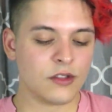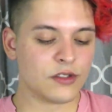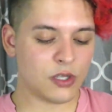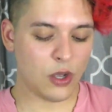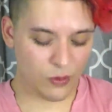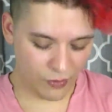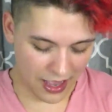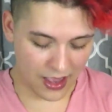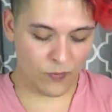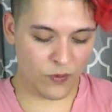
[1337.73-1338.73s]
So
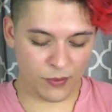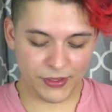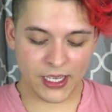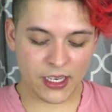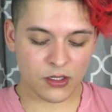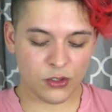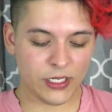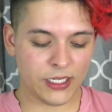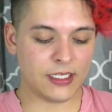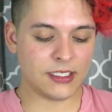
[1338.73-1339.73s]
I will be
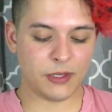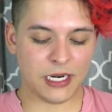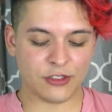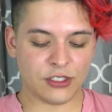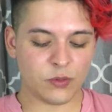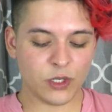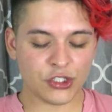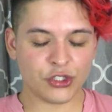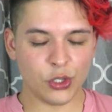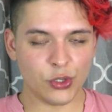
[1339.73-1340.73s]
including this, but I just want to
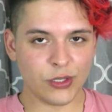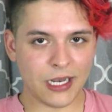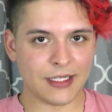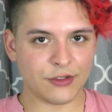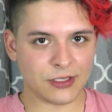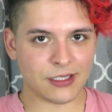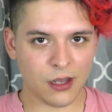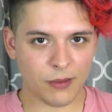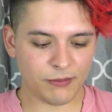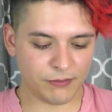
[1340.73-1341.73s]
show you guys just
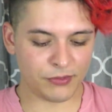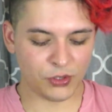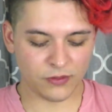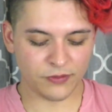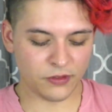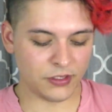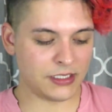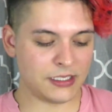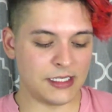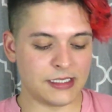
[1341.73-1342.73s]
how beautiful this
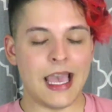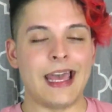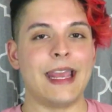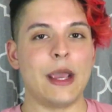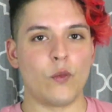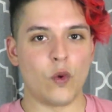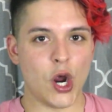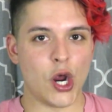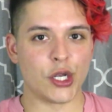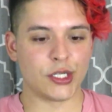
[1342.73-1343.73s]
is. And it
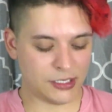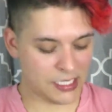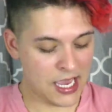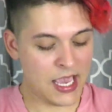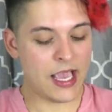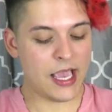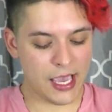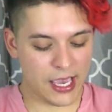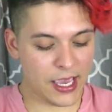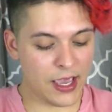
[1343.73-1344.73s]
works.
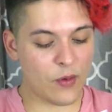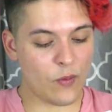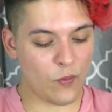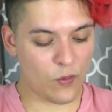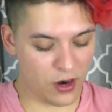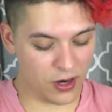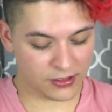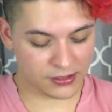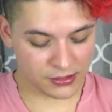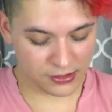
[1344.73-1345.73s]
It
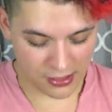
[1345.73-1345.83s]
works.